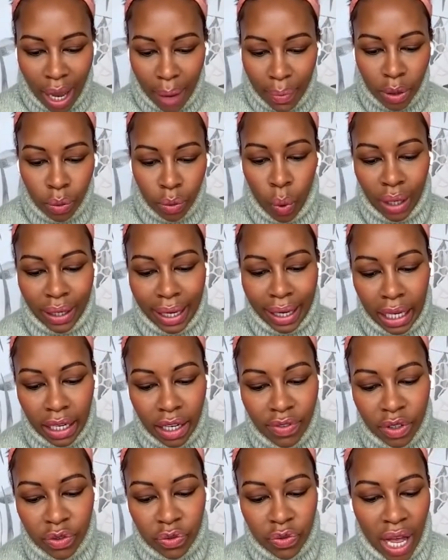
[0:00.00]
So, what
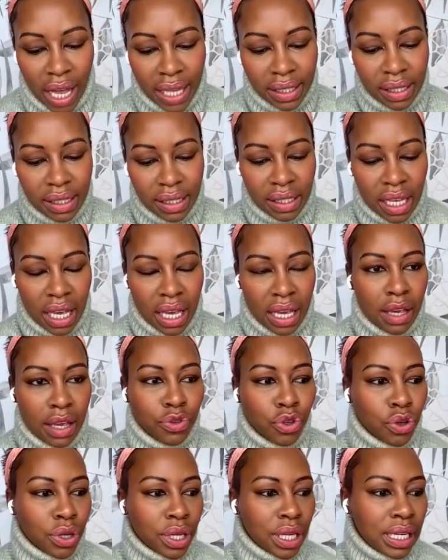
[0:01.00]
kind of advice is there
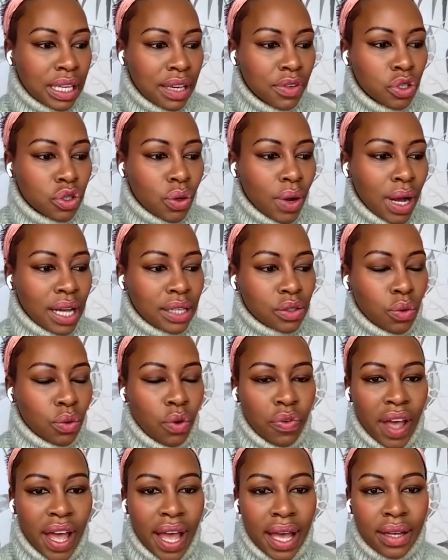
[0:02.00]
if you can give it to us
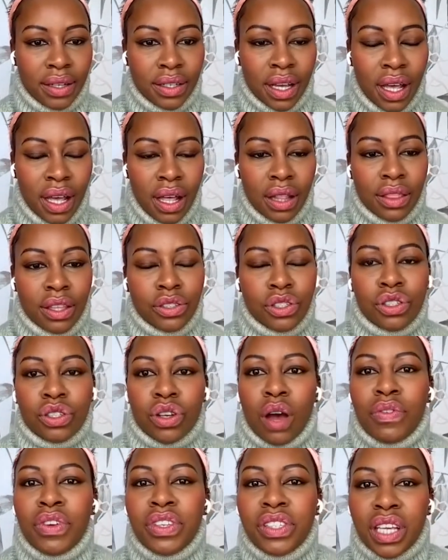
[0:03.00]
offhand? This is
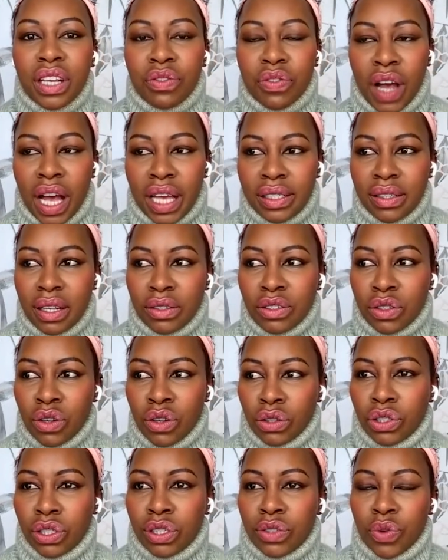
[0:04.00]
obviously advice that's
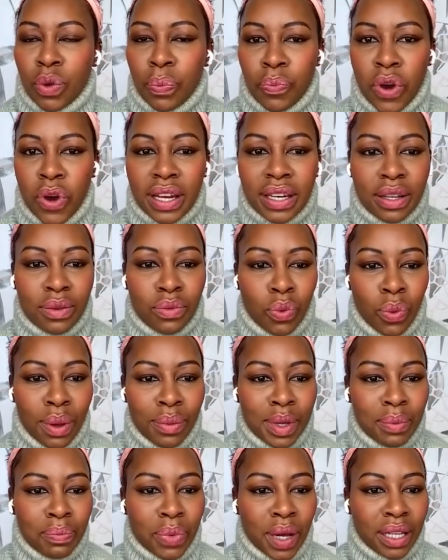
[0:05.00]
not just for pregnant
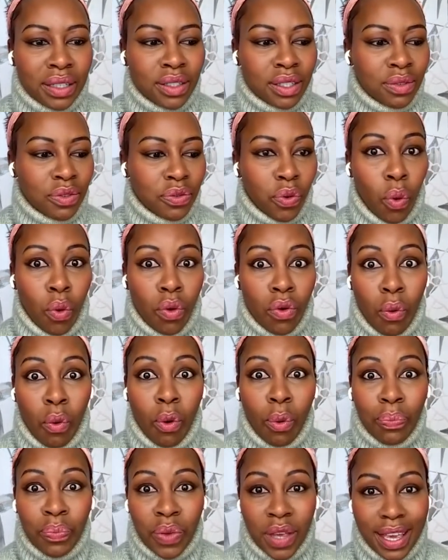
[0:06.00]
women, but for
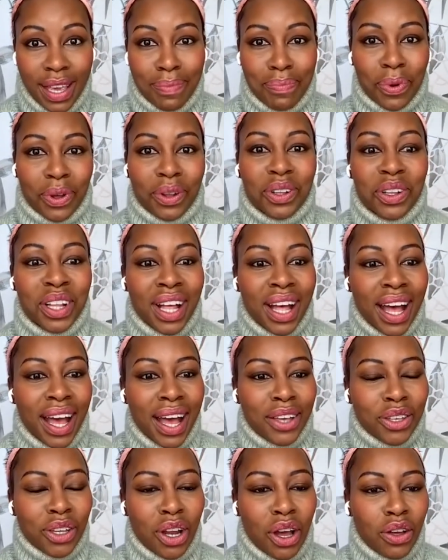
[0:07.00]
all people.
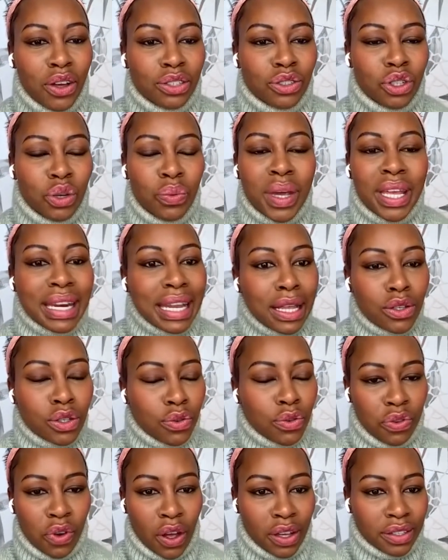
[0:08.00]
Do we need
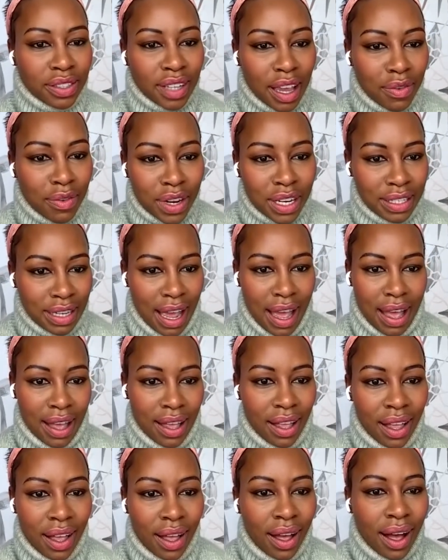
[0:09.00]
to floss every
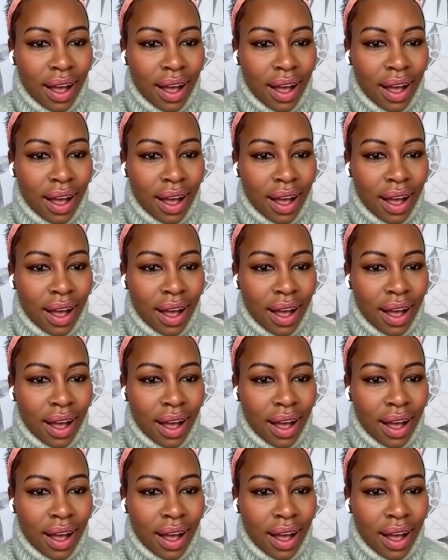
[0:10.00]
day?